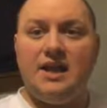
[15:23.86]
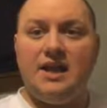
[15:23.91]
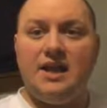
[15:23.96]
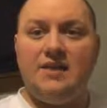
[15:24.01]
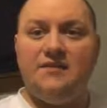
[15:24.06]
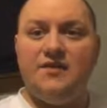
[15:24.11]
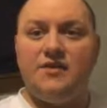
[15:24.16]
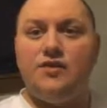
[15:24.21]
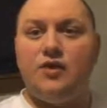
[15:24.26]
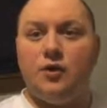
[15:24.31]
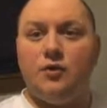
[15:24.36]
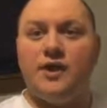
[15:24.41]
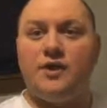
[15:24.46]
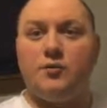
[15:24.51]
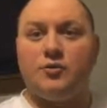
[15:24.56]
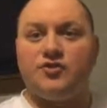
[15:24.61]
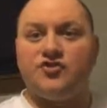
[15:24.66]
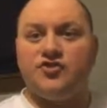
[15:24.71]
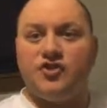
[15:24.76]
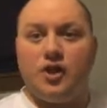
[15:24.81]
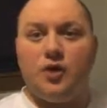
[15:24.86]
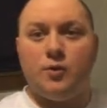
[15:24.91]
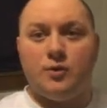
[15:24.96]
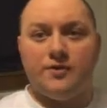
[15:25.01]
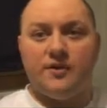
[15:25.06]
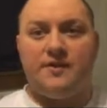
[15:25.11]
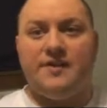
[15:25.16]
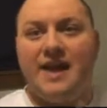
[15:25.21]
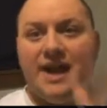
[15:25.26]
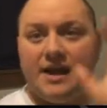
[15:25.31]
even though they were
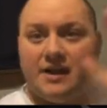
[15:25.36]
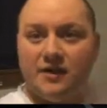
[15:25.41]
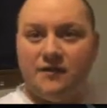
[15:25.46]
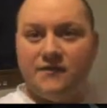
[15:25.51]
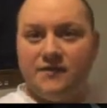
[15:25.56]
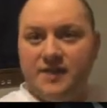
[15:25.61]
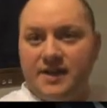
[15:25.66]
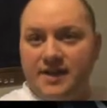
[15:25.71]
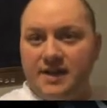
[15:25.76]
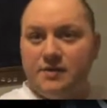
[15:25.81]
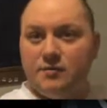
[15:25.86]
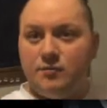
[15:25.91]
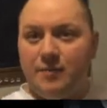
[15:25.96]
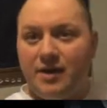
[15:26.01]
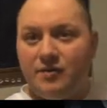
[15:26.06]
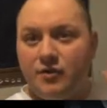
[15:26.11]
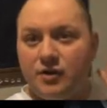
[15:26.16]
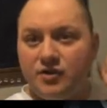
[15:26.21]
slower than that of my